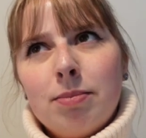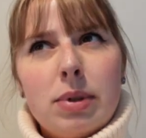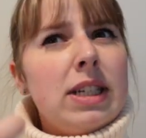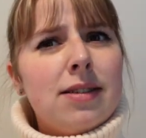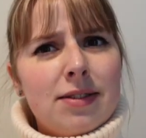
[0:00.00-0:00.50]

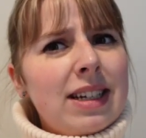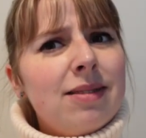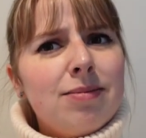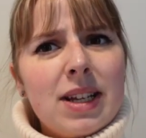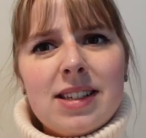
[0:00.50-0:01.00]
piece of
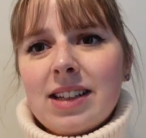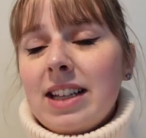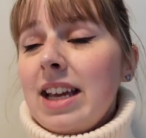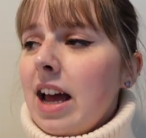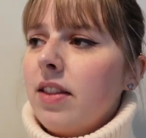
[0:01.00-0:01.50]
it
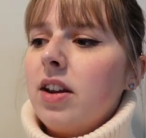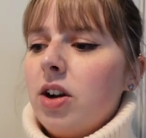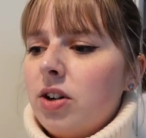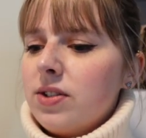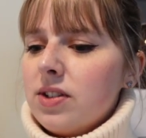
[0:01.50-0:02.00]
basically, and then
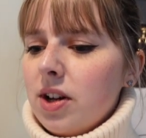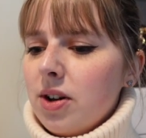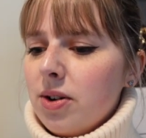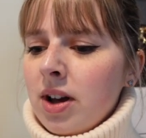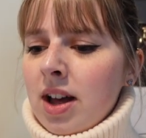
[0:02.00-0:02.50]

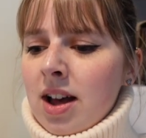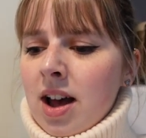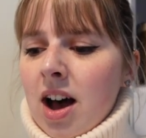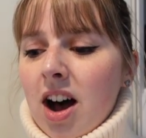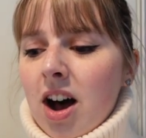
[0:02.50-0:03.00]
also
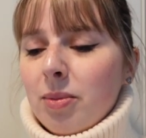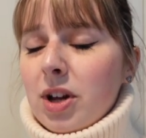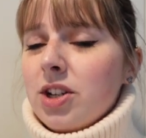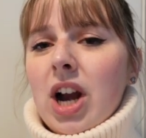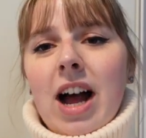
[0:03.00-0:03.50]

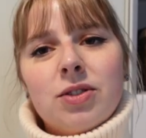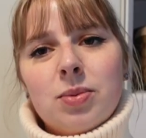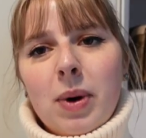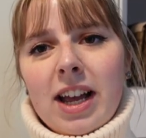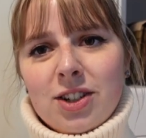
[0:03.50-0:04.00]
a
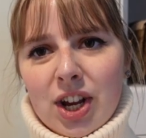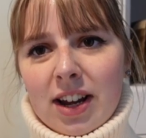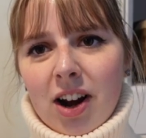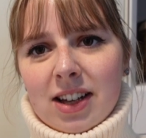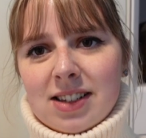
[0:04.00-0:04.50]
draft by
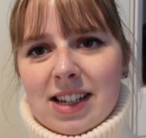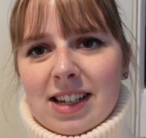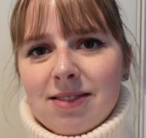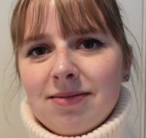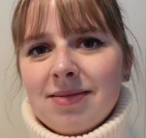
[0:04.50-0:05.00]
Jane
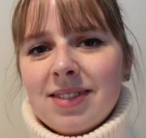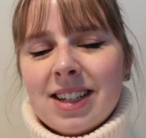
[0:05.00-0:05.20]
Austen.